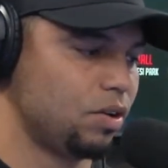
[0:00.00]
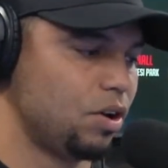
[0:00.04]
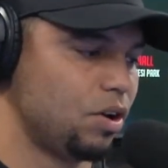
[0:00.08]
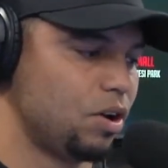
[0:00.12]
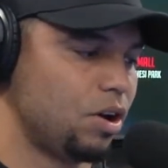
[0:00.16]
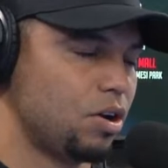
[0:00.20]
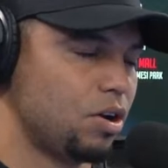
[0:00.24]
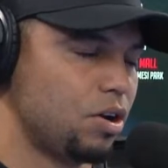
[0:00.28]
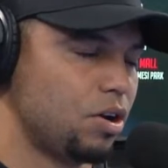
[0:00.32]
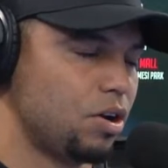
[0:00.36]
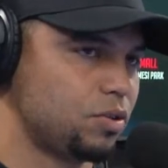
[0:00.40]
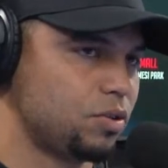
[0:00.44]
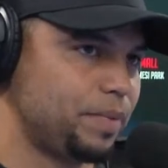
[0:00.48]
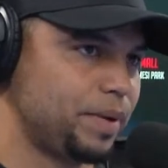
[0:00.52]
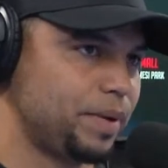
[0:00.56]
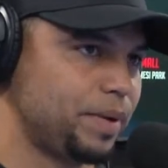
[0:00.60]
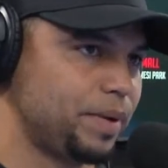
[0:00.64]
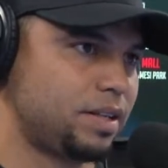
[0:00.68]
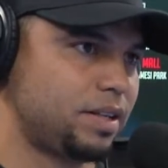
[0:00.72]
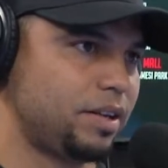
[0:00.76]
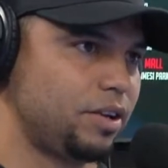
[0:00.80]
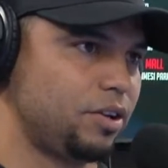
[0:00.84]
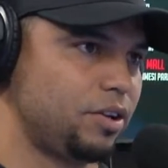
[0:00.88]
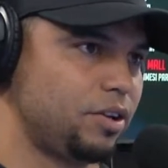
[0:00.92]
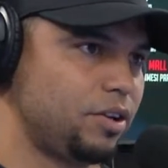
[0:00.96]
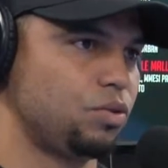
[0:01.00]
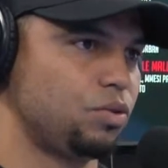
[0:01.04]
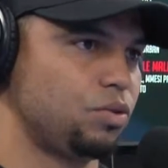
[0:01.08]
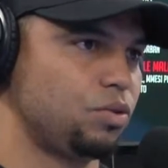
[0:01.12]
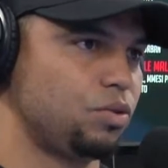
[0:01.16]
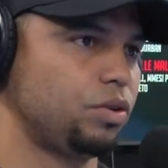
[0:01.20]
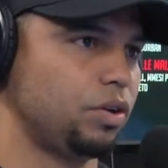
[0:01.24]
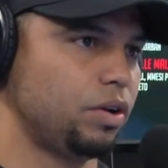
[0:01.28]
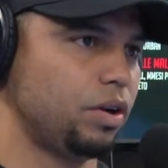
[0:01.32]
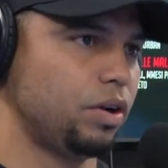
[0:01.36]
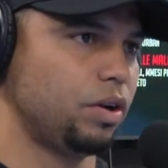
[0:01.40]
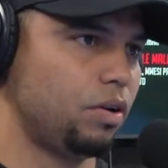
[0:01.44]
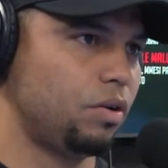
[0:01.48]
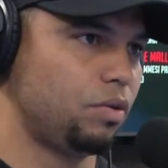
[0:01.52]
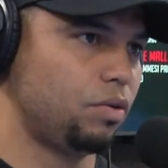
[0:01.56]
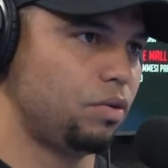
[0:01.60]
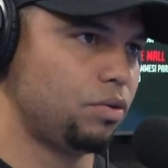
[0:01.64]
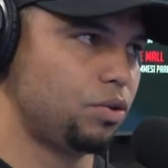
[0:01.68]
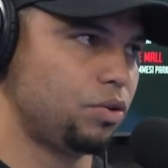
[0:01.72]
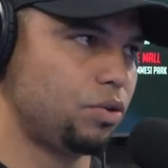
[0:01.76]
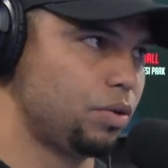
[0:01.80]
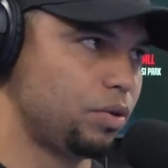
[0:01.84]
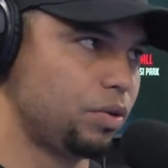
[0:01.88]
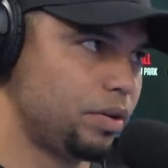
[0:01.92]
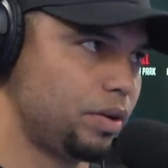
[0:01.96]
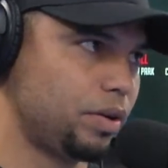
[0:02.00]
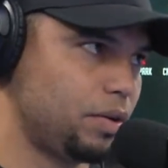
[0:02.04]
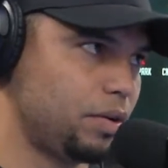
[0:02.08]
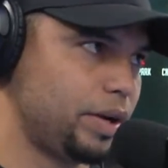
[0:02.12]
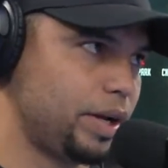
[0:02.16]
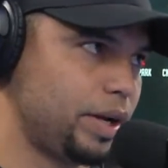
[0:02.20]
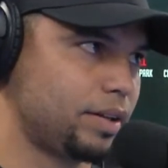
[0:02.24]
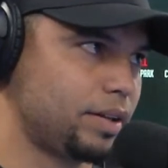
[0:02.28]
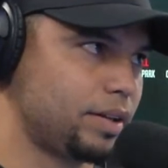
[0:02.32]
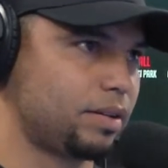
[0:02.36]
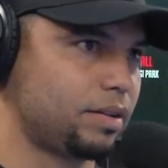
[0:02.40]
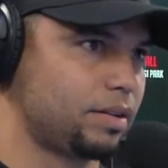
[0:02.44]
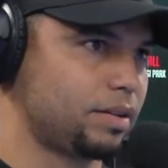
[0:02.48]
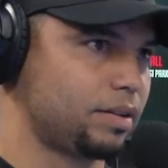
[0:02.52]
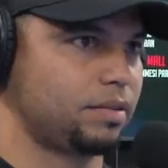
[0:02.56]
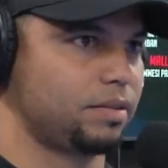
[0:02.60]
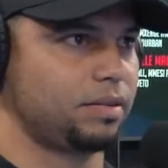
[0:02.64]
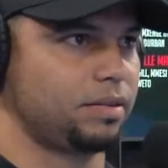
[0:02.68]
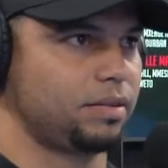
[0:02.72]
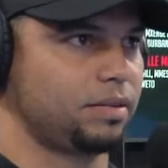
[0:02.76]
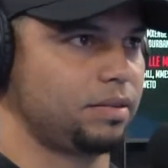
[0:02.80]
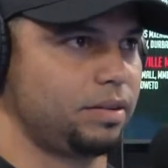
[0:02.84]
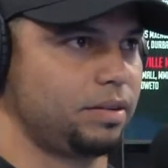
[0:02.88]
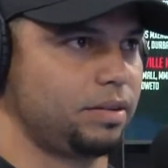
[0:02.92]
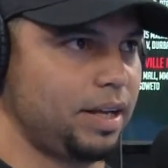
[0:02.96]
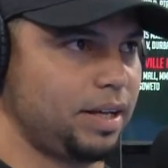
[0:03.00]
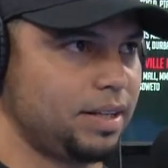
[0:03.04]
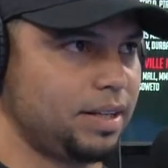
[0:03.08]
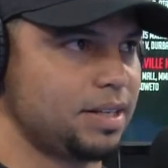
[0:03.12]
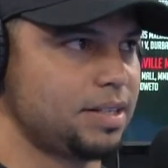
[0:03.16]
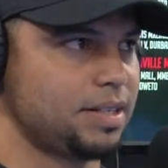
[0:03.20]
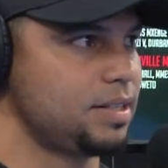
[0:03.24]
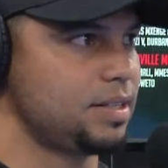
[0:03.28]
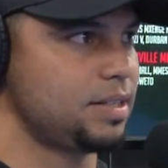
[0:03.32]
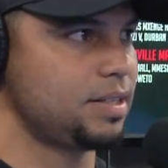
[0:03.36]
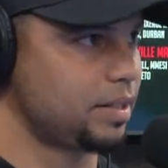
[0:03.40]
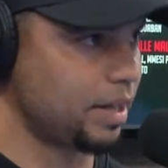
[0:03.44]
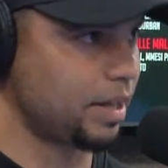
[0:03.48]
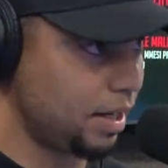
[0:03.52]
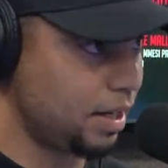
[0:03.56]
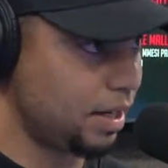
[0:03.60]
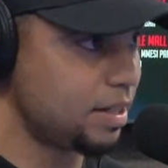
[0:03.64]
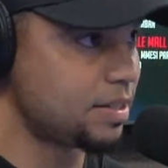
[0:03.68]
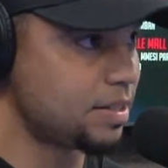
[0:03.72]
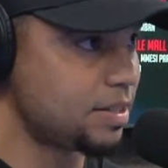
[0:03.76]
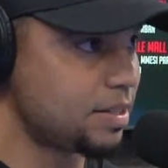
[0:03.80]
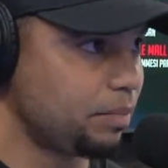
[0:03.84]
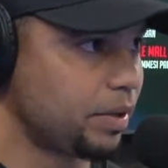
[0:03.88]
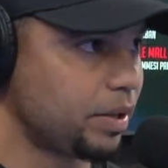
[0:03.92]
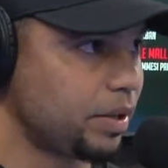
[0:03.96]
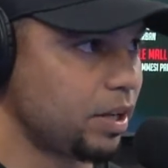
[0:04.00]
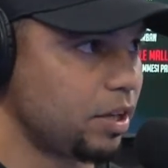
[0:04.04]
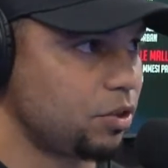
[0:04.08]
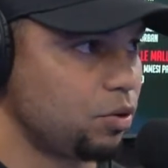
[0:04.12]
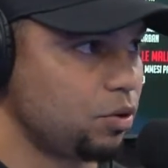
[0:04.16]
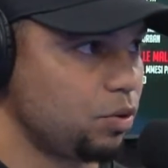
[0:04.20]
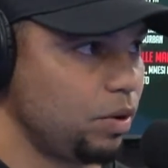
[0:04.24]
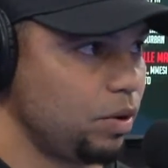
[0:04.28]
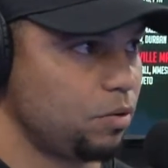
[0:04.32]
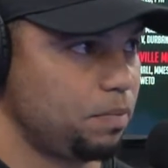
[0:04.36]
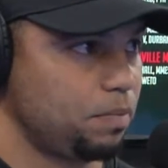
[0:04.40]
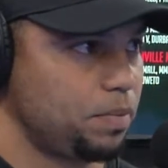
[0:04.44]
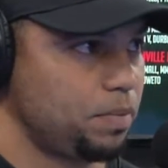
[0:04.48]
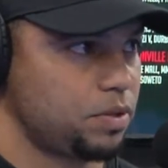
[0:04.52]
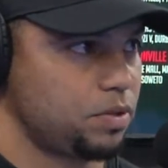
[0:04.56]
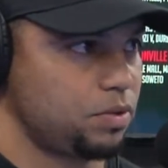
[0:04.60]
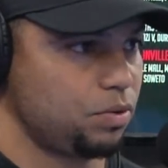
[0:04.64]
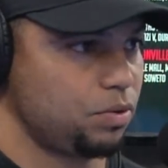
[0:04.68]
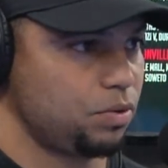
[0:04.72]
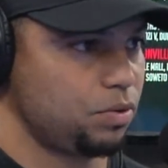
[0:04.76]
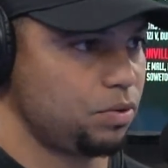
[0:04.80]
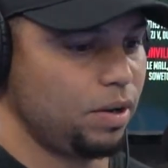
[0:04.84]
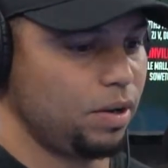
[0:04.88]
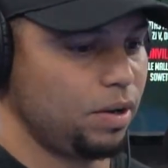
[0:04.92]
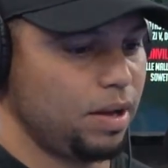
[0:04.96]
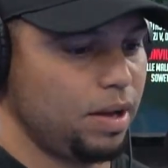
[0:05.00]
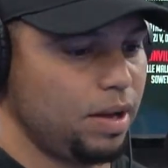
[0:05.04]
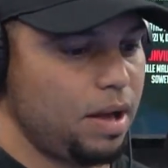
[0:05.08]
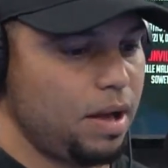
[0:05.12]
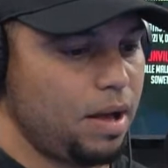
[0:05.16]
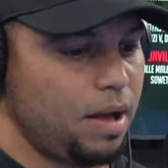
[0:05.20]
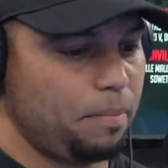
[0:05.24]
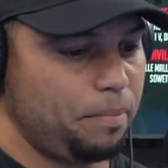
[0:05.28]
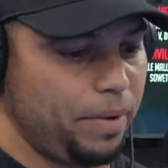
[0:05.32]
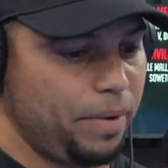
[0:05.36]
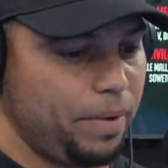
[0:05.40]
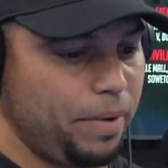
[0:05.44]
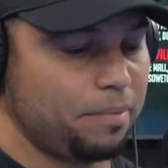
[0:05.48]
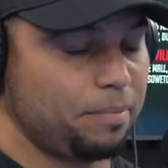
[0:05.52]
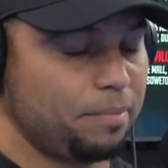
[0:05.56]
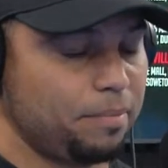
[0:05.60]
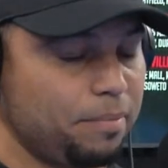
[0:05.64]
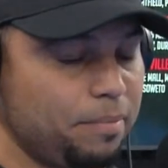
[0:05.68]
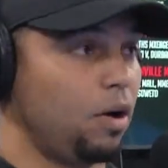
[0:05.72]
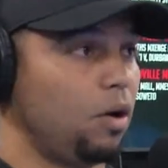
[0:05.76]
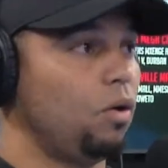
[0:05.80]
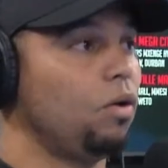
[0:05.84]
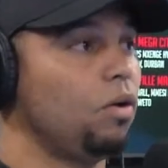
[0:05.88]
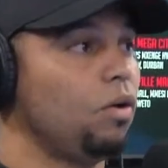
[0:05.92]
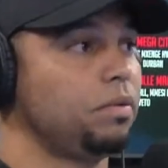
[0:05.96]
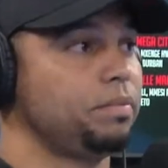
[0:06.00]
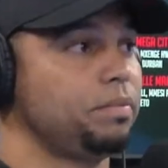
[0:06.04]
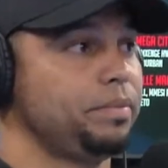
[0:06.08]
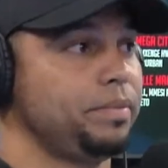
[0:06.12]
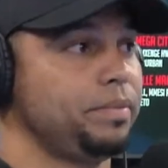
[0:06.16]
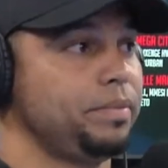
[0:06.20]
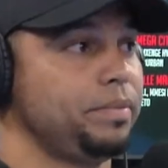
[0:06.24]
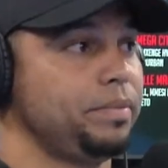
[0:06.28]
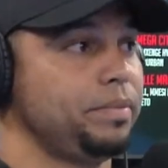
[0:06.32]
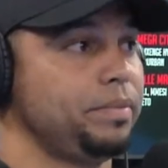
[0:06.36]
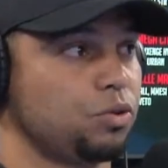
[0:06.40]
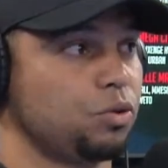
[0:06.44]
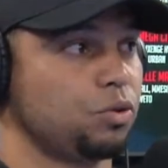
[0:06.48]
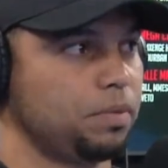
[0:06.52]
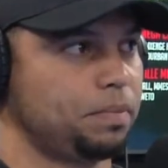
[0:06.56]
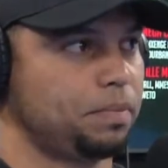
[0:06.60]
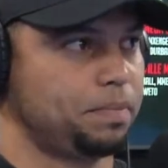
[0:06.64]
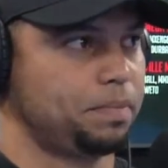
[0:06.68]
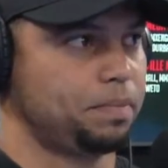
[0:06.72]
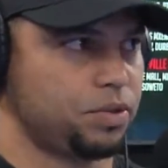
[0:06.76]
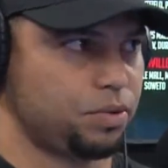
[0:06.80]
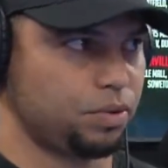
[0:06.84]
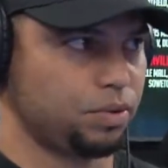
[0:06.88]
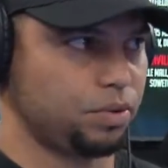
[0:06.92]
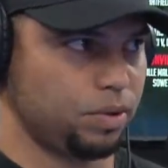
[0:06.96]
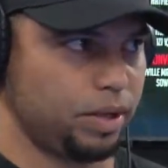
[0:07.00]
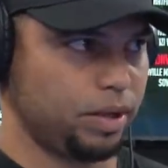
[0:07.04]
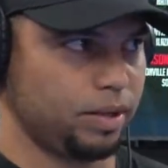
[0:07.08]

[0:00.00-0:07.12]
So basically, you know that this is really something that you want to pursue, and by all means, you will pursue that.